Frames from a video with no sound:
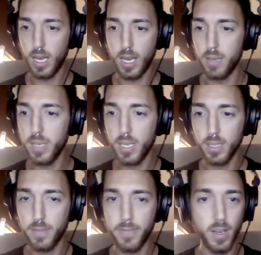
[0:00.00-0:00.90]

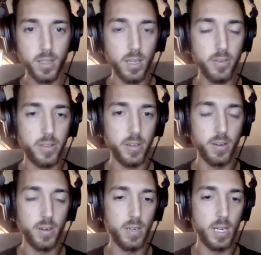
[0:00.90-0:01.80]
immediately fell in love with
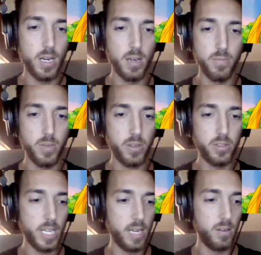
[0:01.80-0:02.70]
your
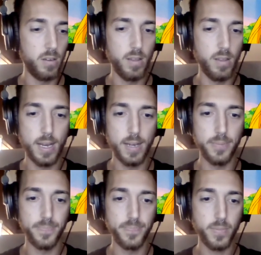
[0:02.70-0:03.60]
channel
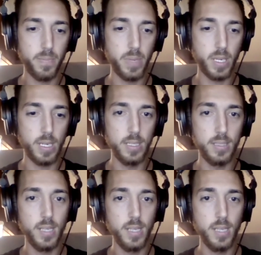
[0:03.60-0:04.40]
because,